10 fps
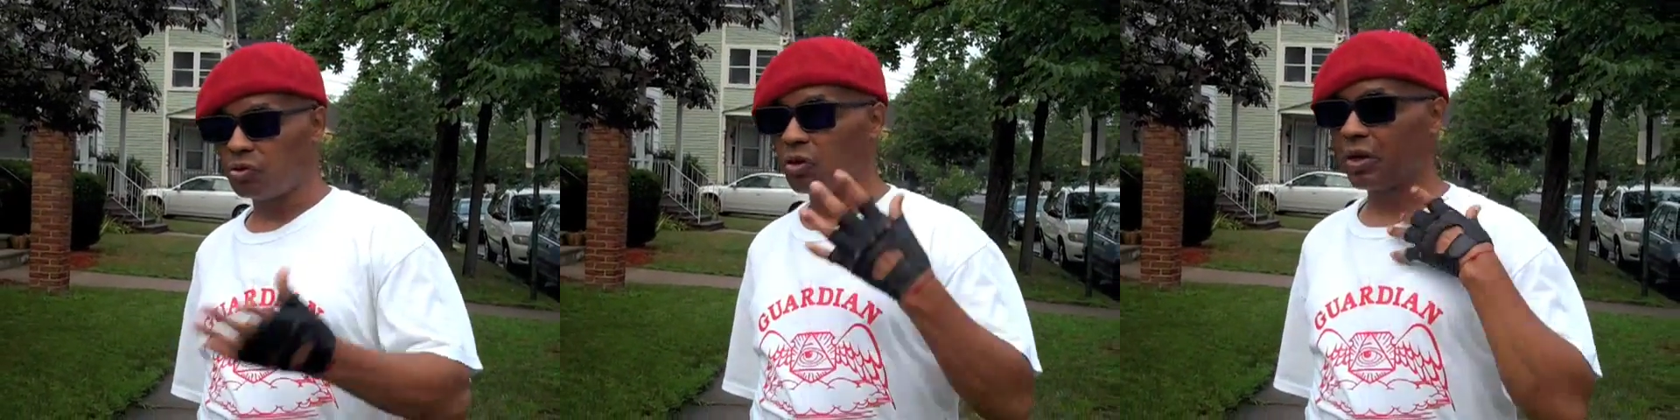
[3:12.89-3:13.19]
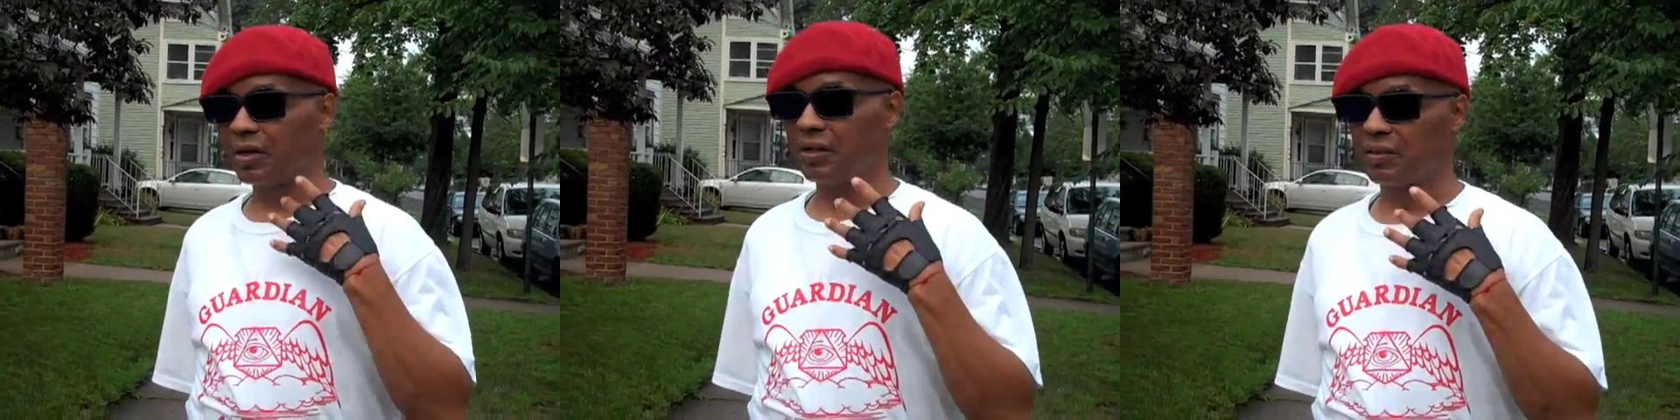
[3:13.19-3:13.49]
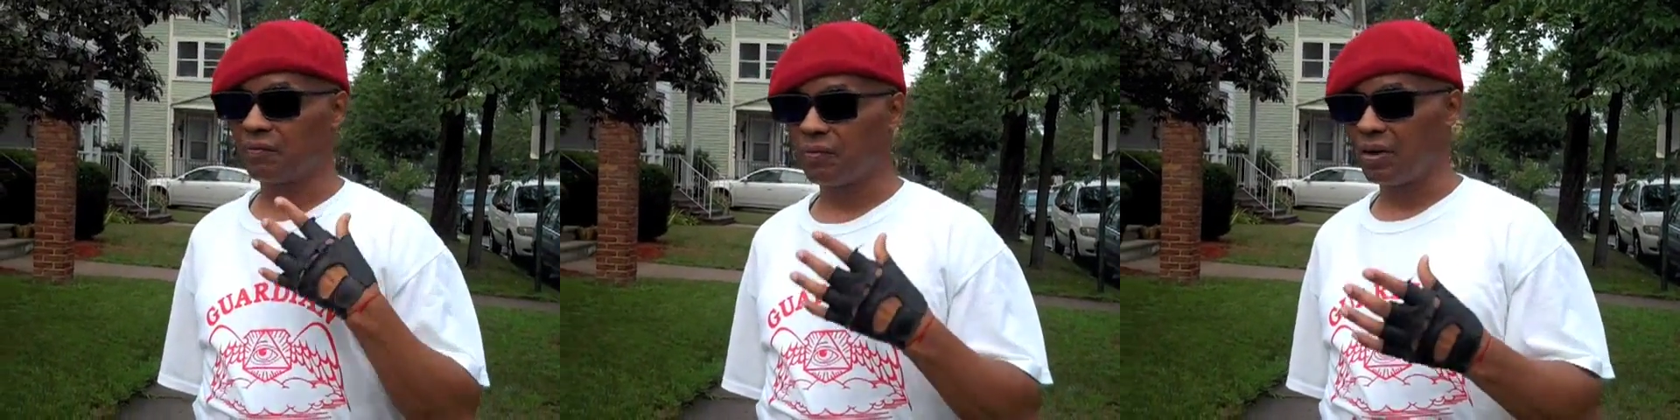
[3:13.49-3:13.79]
You're looking at
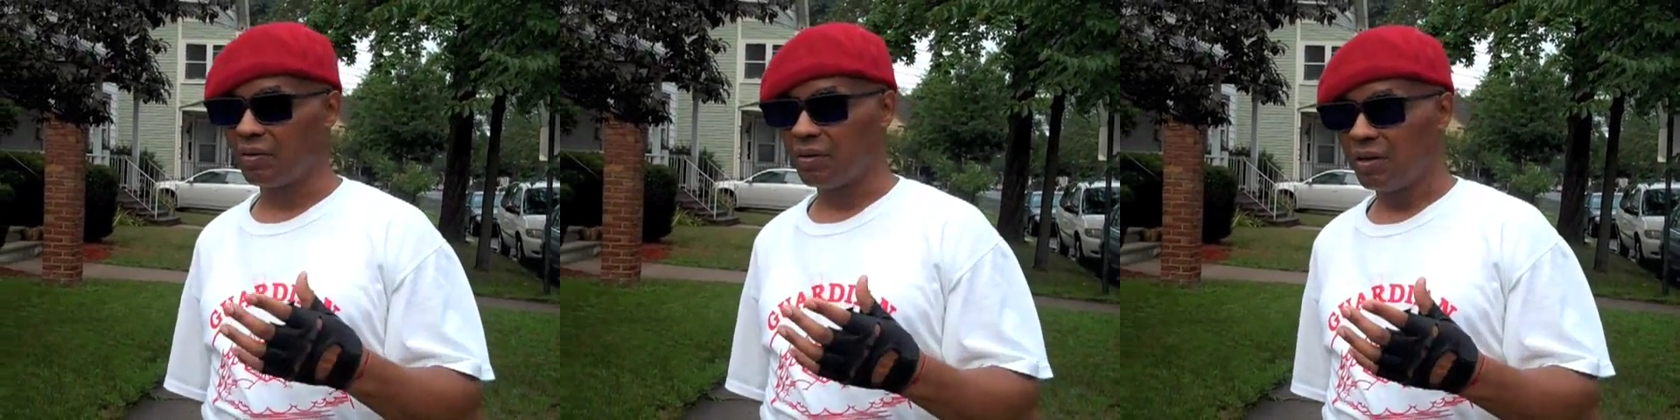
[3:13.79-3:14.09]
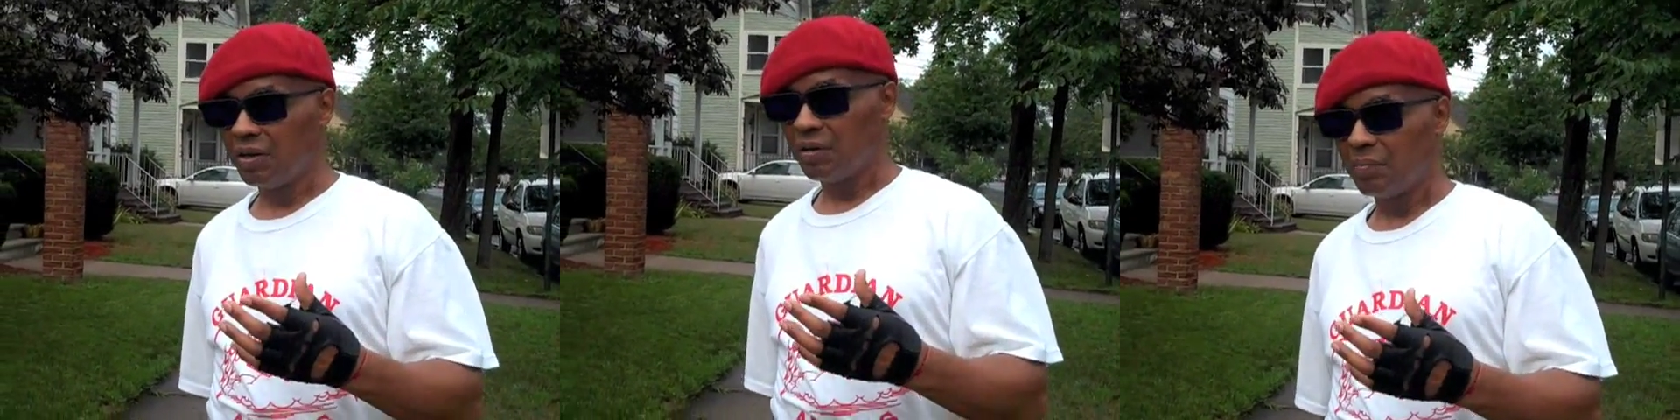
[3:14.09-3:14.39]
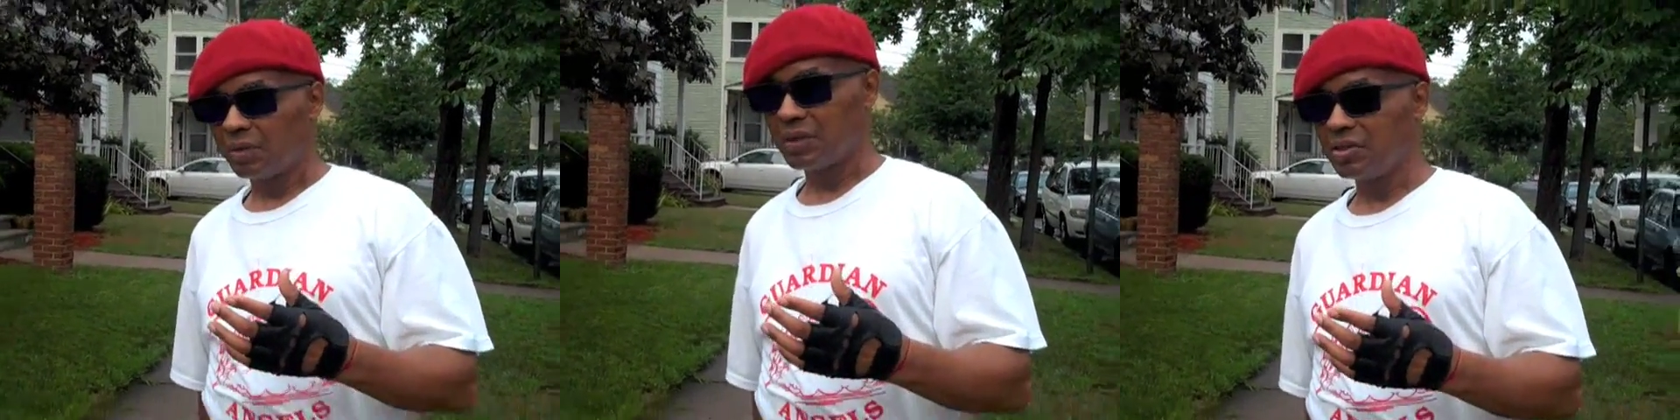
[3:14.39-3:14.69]
the front,
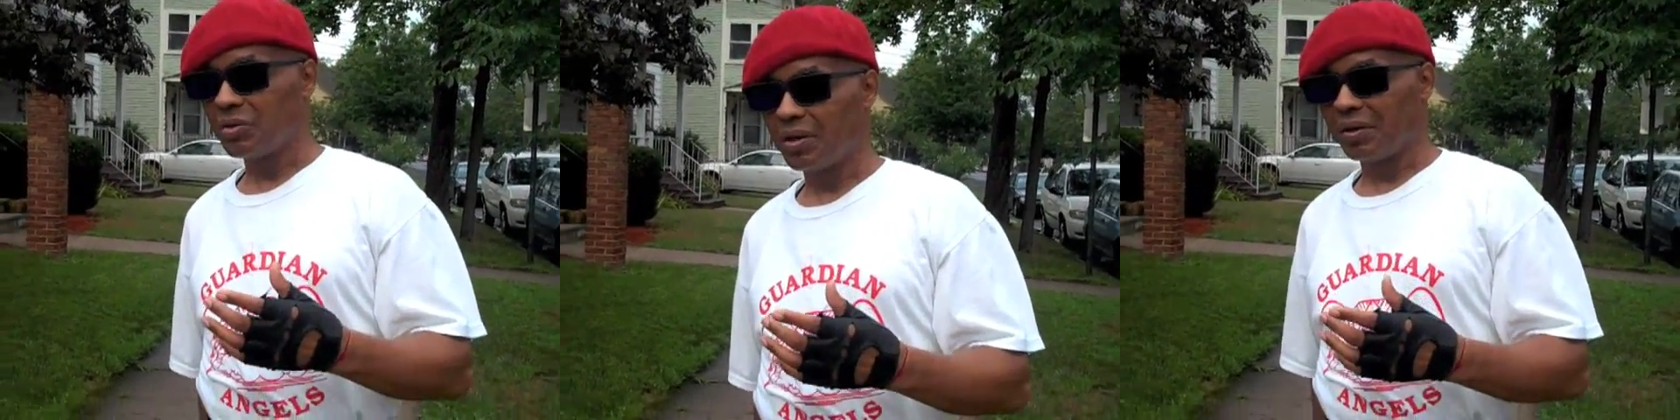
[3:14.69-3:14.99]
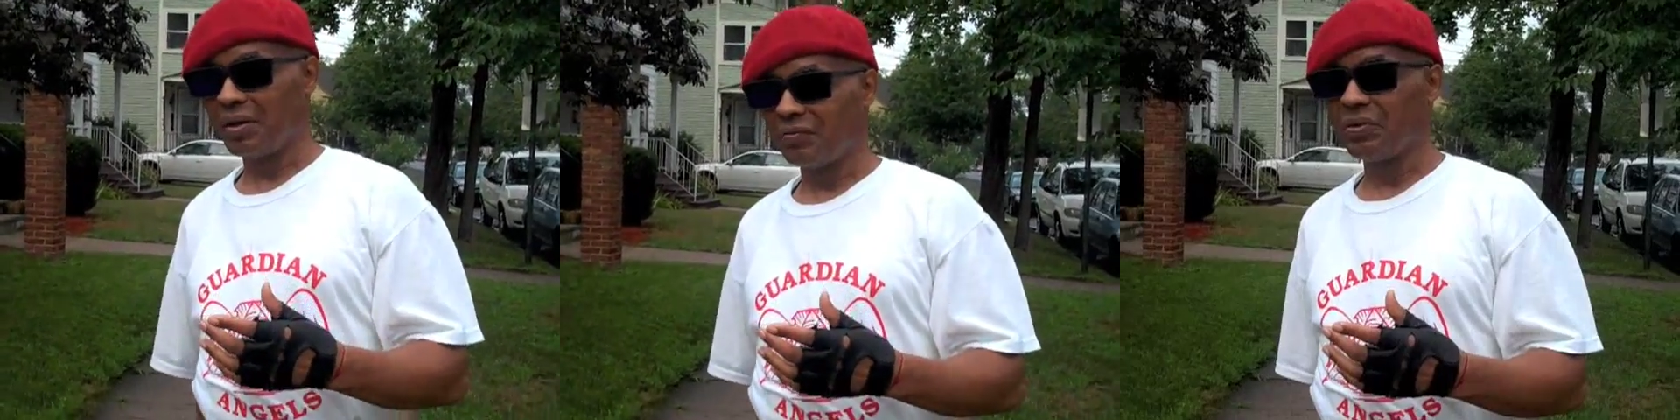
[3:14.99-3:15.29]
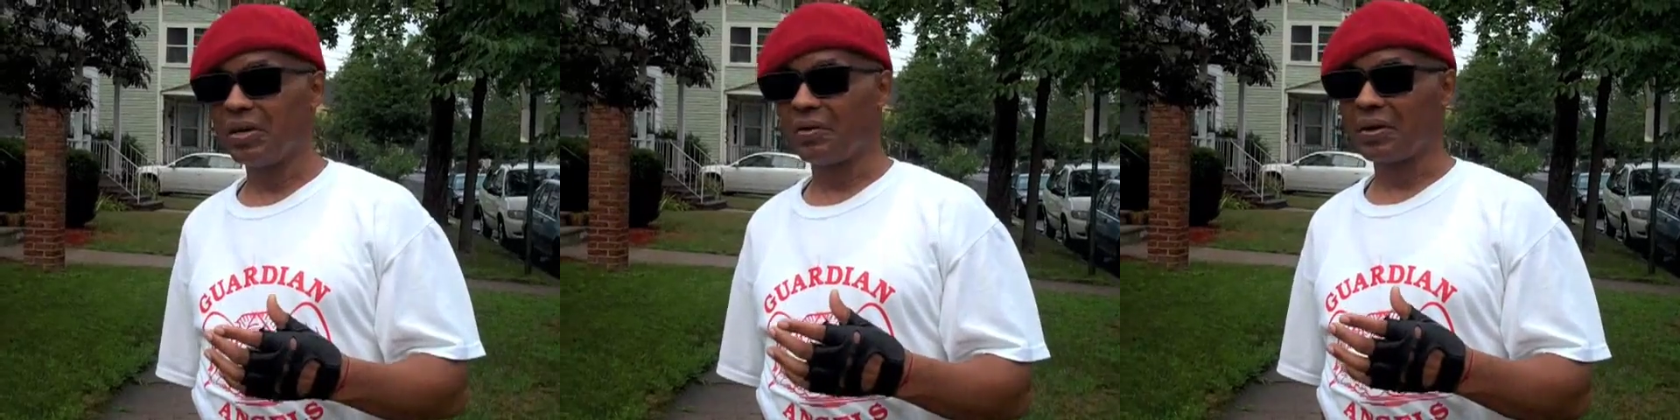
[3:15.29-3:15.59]
but then if
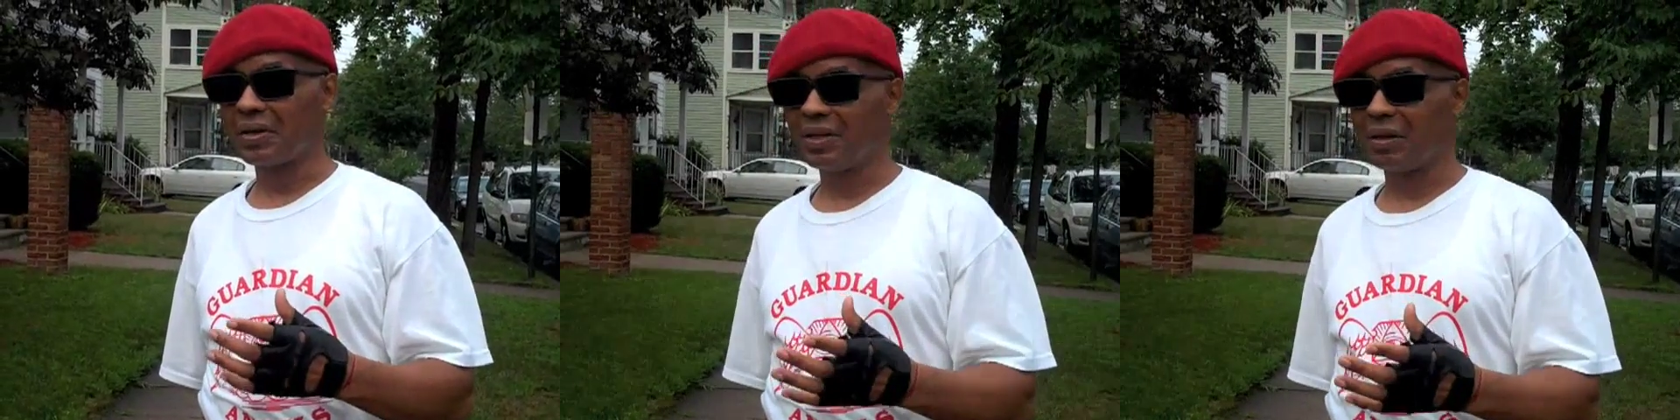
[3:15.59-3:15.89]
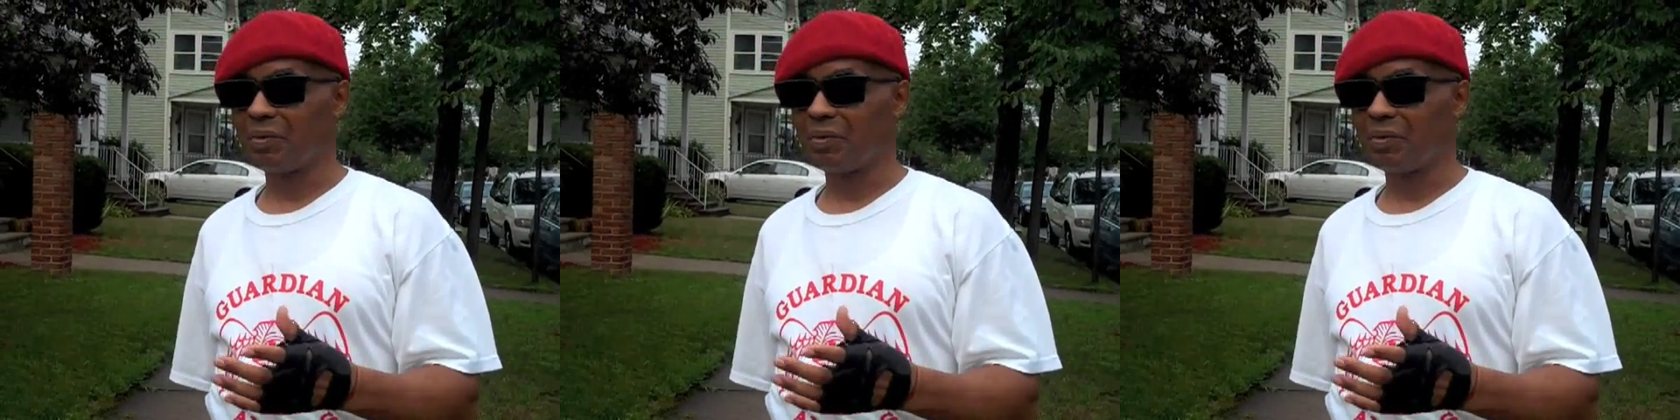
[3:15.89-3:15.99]
you hear a click,